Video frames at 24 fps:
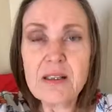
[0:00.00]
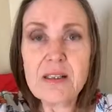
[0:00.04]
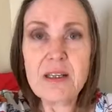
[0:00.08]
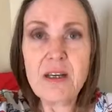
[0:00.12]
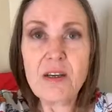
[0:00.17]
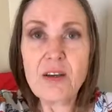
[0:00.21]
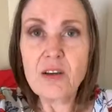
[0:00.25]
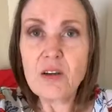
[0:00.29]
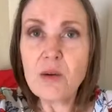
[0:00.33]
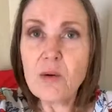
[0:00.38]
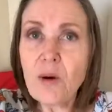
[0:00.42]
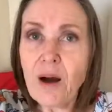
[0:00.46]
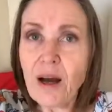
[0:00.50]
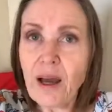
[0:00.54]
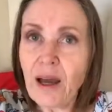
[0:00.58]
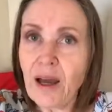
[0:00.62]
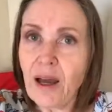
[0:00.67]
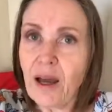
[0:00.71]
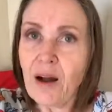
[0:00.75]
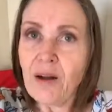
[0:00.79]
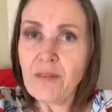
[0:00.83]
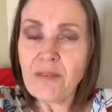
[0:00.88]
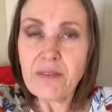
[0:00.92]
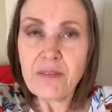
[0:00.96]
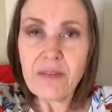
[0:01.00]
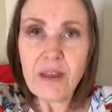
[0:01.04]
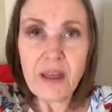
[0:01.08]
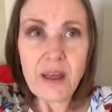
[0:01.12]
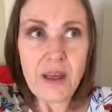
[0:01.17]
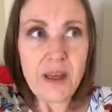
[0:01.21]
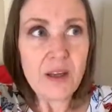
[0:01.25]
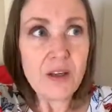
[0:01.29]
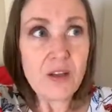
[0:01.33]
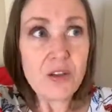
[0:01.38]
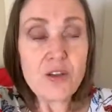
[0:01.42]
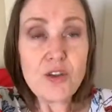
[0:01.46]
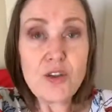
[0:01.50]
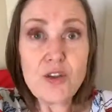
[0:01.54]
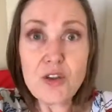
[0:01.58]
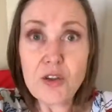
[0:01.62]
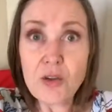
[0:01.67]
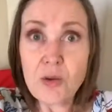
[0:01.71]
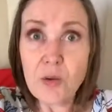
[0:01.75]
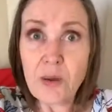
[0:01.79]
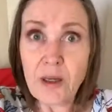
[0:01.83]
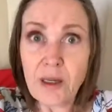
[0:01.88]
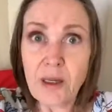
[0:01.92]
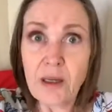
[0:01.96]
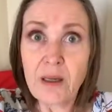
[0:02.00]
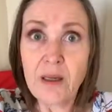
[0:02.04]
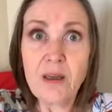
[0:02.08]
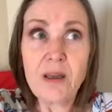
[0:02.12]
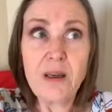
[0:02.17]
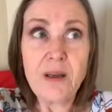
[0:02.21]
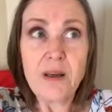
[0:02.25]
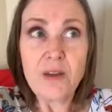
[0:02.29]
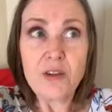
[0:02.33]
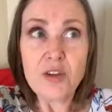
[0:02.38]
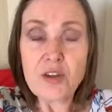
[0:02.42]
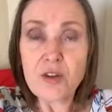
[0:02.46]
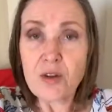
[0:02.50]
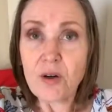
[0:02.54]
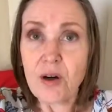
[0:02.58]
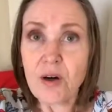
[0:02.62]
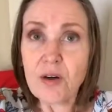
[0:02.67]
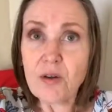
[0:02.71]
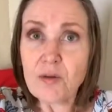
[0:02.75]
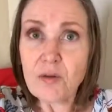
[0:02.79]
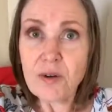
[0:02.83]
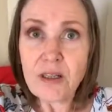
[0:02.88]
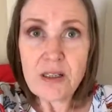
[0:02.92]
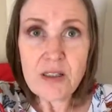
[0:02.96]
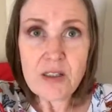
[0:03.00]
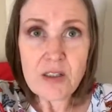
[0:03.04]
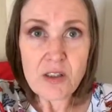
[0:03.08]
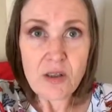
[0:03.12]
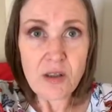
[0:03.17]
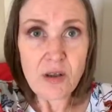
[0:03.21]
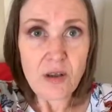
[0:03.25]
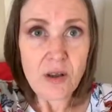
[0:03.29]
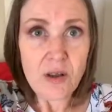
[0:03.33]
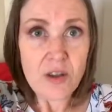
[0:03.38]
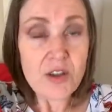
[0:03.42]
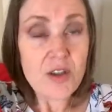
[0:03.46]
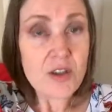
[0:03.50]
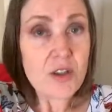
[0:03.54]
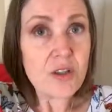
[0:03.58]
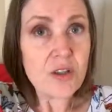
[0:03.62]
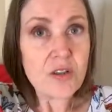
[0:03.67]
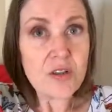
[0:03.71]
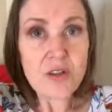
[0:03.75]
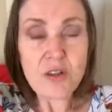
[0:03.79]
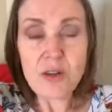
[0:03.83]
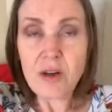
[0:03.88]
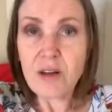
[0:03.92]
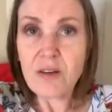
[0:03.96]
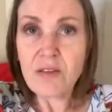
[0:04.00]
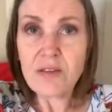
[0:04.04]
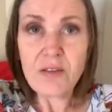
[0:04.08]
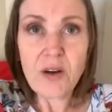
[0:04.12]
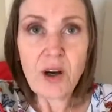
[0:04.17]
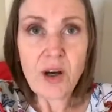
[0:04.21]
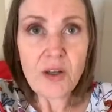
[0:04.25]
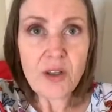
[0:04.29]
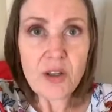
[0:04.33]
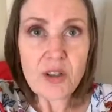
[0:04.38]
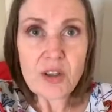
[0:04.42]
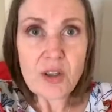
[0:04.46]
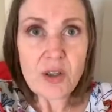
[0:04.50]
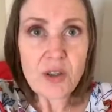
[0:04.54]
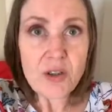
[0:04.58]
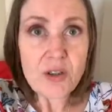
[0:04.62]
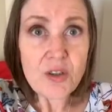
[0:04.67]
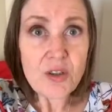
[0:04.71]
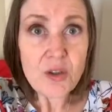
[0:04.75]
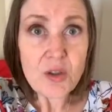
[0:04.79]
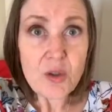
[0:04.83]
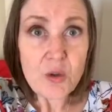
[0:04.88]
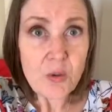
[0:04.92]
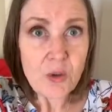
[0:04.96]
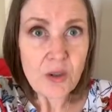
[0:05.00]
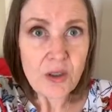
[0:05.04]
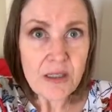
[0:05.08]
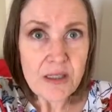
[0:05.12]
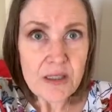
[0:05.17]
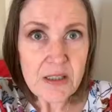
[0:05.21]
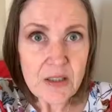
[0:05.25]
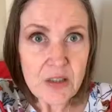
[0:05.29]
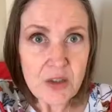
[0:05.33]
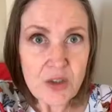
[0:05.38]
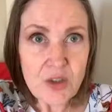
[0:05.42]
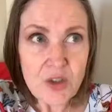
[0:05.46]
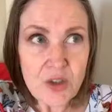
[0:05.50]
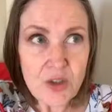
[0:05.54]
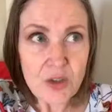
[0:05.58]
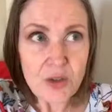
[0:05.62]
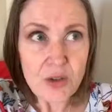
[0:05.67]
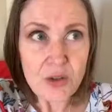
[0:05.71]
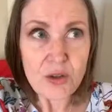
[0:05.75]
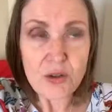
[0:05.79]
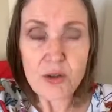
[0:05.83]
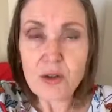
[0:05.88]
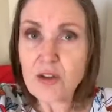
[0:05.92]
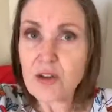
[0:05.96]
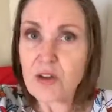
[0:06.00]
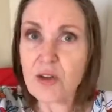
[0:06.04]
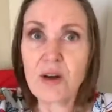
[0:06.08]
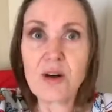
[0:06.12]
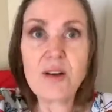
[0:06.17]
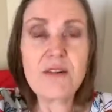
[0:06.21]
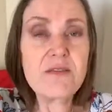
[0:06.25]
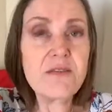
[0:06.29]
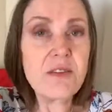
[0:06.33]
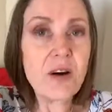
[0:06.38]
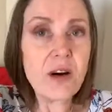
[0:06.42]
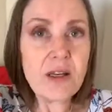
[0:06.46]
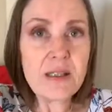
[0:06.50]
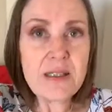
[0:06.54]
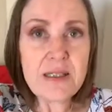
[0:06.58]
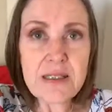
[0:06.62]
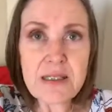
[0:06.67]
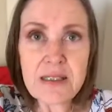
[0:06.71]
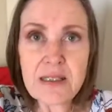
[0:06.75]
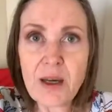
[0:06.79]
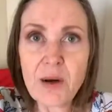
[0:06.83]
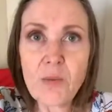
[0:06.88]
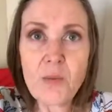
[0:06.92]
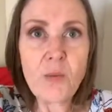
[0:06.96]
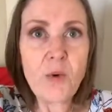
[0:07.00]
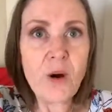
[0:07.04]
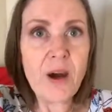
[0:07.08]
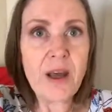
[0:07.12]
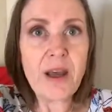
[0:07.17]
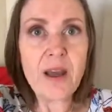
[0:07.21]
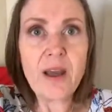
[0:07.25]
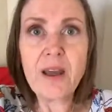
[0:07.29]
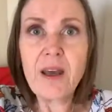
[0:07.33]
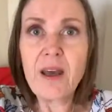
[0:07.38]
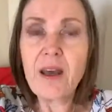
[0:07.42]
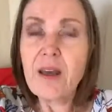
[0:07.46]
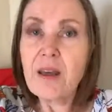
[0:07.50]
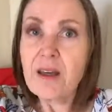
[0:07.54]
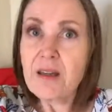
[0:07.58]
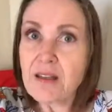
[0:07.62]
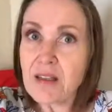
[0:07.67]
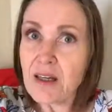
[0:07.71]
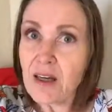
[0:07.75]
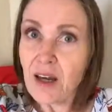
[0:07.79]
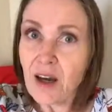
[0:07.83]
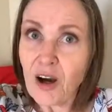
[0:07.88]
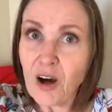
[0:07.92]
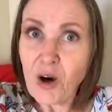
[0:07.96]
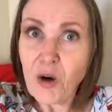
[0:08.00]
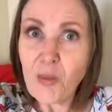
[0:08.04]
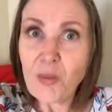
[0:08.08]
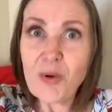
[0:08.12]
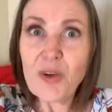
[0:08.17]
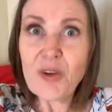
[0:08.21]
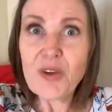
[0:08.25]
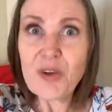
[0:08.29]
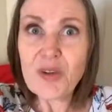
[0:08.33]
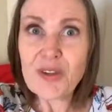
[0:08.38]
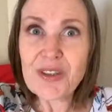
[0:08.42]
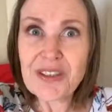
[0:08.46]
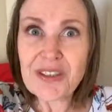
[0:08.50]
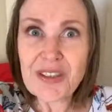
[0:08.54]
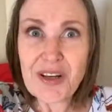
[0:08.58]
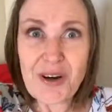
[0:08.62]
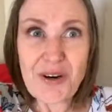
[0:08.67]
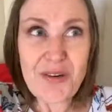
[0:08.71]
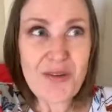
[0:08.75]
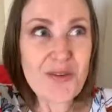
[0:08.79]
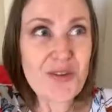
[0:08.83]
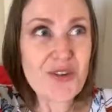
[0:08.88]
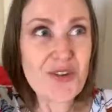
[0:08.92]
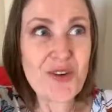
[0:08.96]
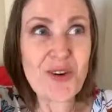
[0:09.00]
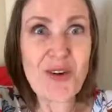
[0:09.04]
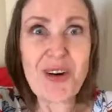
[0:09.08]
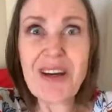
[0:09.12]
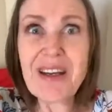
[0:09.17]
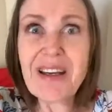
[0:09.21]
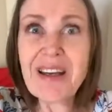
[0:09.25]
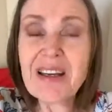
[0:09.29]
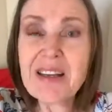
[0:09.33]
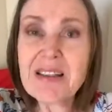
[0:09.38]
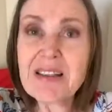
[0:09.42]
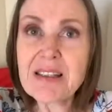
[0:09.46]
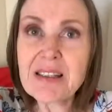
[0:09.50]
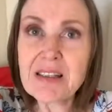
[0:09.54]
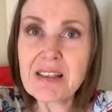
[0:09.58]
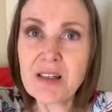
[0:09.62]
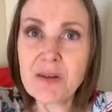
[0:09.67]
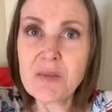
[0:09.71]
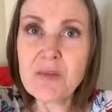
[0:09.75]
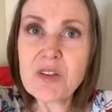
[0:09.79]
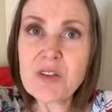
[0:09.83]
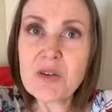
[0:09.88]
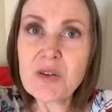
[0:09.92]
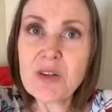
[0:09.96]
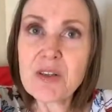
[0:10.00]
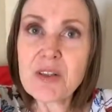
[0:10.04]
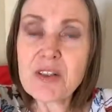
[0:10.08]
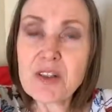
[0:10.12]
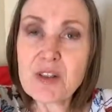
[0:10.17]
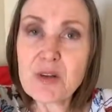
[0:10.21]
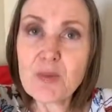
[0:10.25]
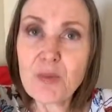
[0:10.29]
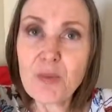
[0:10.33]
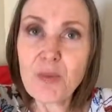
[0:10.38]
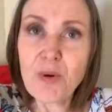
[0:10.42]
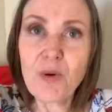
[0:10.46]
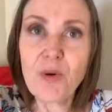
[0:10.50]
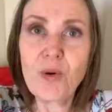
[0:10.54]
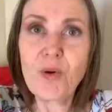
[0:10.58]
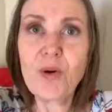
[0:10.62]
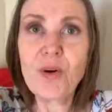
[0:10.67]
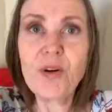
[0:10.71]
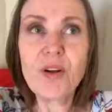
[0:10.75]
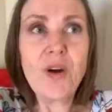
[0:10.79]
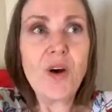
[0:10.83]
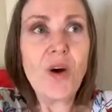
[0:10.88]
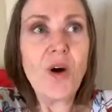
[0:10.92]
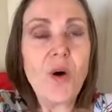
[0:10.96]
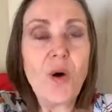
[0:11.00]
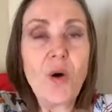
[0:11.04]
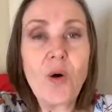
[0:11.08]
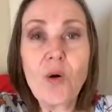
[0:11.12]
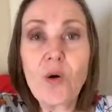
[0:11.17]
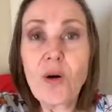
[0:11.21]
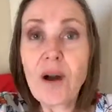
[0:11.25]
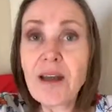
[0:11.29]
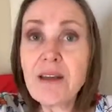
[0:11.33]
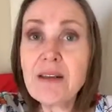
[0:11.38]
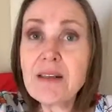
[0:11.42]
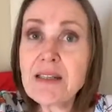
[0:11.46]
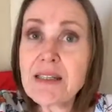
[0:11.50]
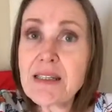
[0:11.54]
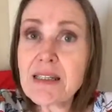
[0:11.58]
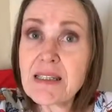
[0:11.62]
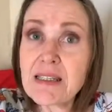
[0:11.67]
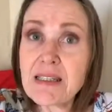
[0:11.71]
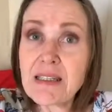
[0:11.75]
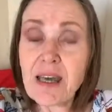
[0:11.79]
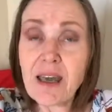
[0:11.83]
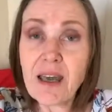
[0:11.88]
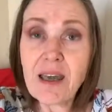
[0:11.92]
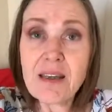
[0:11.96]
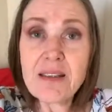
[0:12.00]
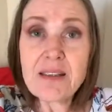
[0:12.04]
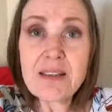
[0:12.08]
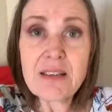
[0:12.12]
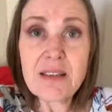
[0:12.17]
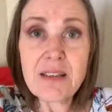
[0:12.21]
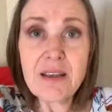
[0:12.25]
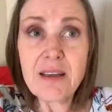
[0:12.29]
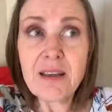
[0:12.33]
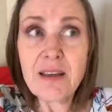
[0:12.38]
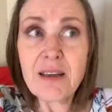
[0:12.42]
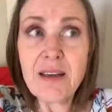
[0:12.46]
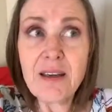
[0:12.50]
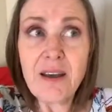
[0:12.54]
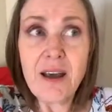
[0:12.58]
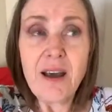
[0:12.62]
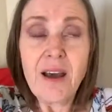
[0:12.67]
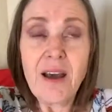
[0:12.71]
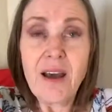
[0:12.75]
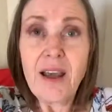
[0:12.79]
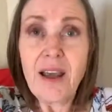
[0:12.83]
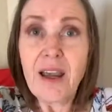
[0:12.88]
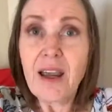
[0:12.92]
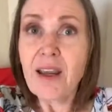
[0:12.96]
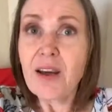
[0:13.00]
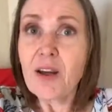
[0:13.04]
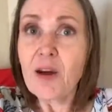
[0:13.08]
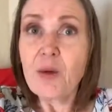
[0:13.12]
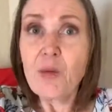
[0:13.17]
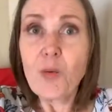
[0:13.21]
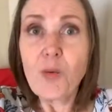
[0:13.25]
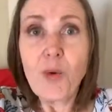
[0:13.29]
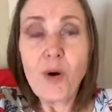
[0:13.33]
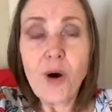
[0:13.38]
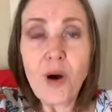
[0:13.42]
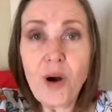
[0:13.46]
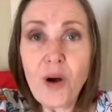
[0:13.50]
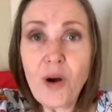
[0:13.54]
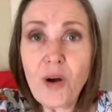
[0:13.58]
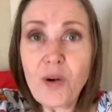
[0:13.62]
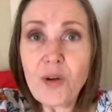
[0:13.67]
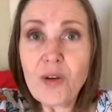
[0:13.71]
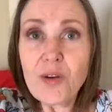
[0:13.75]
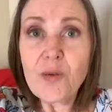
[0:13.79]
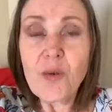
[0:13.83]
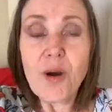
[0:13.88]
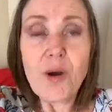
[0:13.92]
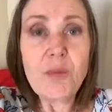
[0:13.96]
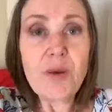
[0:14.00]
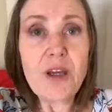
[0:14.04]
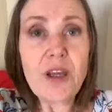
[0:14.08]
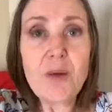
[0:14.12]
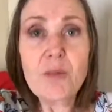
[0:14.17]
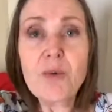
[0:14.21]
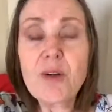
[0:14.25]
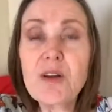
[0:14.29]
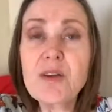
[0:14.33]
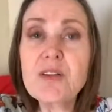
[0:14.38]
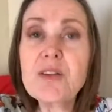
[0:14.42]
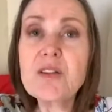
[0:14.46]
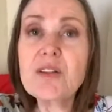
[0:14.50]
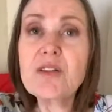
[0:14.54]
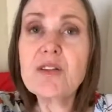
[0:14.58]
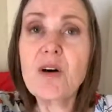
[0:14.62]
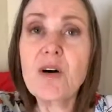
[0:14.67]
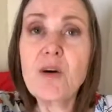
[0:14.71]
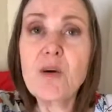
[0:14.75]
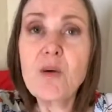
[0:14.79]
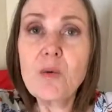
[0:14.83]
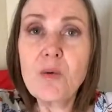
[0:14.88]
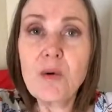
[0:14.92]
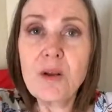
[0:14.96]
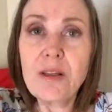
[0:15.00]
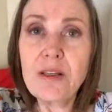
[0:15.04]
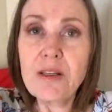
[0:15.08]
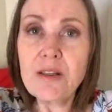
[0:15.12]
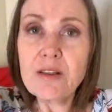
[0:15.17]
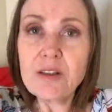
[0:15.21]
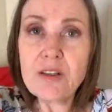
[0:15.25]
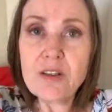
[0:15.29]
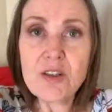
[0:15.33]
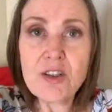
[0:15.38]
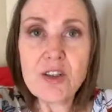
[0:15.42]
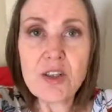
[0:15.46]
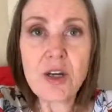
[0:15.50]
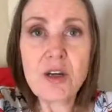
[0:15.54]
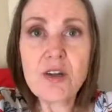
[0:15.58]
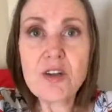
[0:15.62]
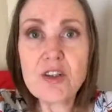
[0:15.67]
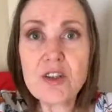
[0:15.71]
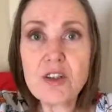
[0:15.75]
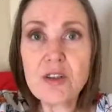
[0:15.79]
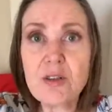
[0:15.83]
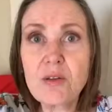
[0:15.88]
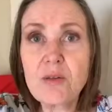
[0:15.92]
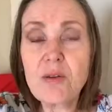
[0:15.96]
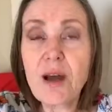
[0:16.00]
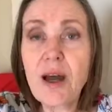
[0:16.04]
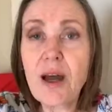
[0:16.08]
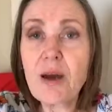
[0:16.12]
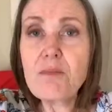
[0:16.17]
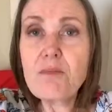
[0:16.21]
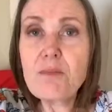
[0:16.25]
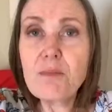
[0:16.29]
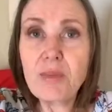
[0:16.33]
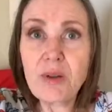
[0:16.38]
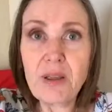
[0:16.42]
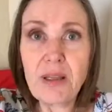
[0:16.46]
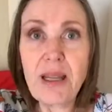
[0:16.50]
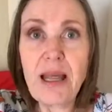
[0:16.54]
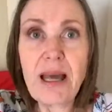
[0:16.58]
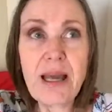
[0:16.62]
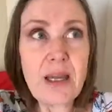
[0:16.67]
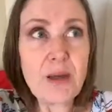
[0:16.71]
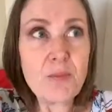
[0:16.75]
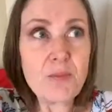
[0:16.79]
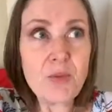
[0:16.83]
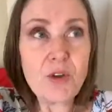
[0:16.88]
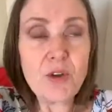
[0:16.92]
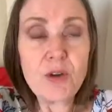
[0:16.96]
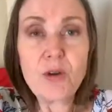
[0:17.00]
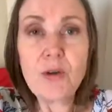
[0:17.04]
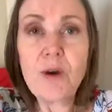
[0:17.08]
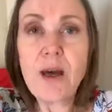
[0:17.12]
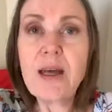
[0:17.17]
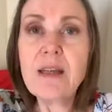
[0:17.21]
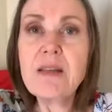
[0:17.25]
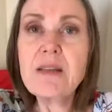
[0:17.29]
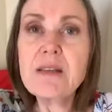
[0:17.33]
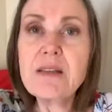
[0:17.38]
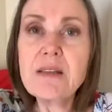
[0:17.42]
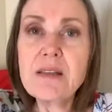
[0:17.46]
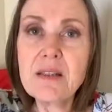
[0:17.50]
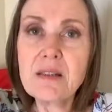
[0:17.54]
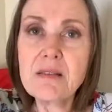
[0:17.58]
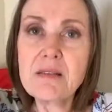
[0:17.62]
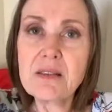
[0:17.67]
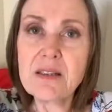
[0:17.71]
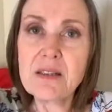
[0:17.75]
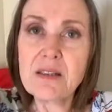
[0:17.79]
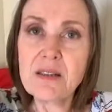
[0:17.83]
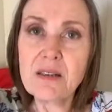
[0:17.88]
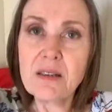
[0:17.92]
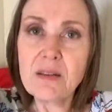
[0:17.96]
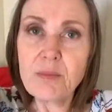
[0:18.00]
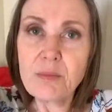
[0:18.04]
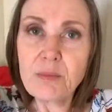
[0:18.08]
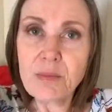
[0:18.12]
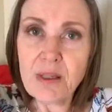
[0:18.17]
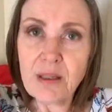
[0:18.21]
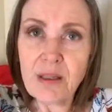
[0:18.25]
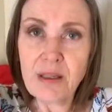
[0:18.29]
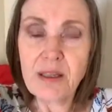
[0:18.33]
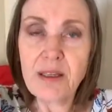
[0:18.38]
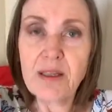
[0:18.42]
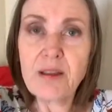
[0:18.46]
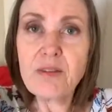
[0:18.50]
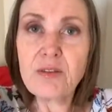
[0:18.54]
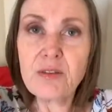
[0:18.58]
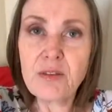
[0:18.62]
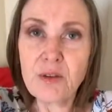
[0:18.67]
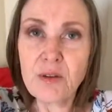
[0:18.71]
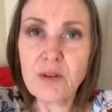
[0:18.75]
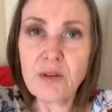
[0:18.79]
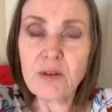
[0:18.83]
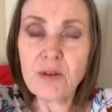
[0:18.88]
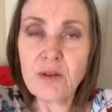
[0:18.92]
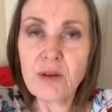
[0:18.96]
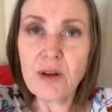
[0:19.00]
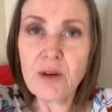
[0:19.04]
that you are out there doing, trying to research, trying to find a doctor who will listen to you, trying to find some way to help yourself, trying to get some sort of support or understanding in a world where people are so willing to judge you and blame you and disbelieve you.